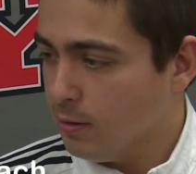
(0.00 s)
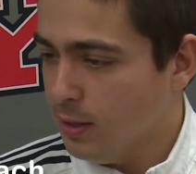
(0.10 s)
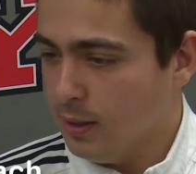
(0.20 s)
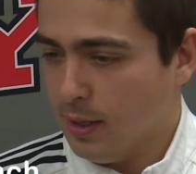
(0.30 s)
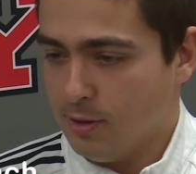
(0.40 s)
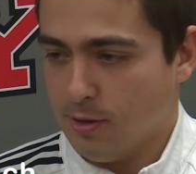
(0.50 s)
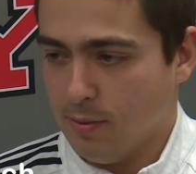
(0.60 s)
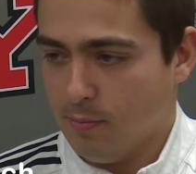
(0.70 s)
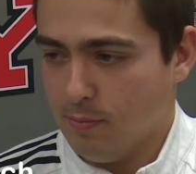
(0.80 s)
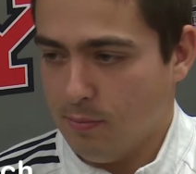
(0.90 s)
He lets
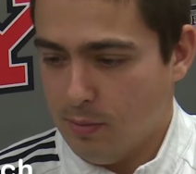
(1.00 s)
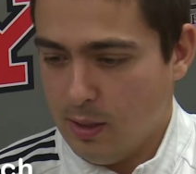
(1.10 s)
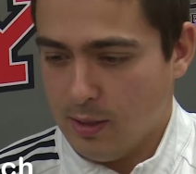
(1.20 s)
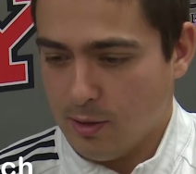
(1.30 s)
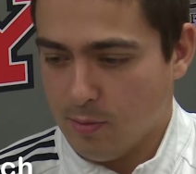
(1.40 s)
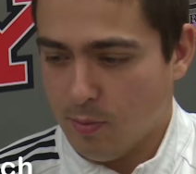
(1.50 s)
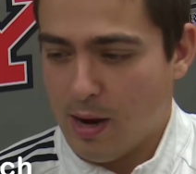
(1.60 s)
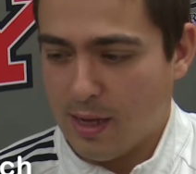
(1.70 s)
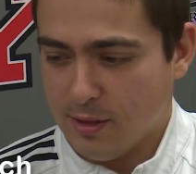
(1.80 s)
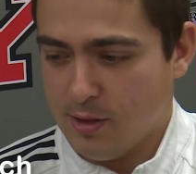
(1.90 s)
them
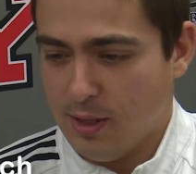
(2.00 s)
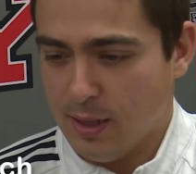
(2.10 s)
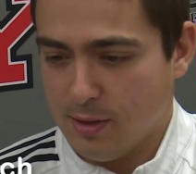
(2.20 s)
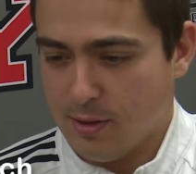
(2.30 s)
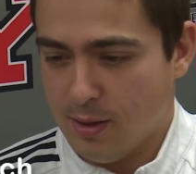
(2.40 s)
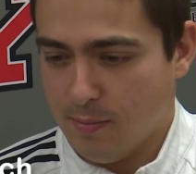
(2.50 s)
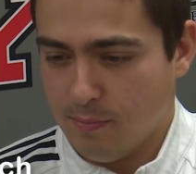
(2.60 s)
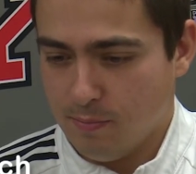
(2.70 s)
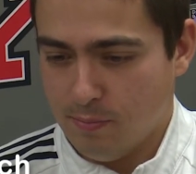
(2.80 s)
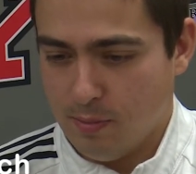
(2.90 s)
practice. He lets them
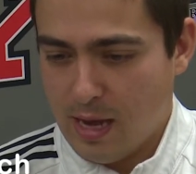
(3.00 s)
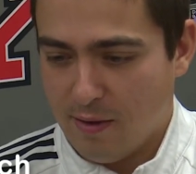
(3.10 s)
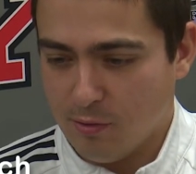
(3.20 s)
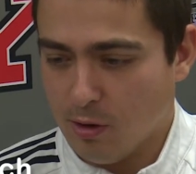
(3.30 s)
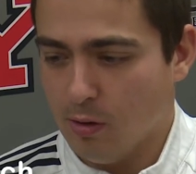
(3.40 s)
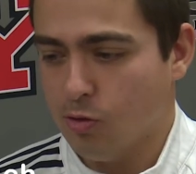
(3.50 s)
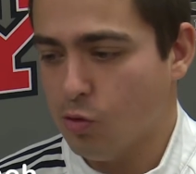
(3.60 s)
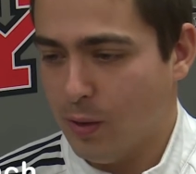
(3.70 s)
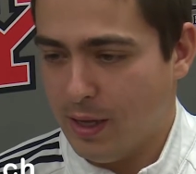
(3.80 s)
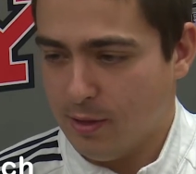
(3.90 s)
have their own
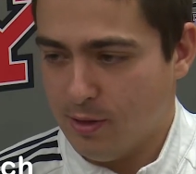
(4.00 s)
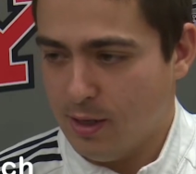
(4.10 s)
swings.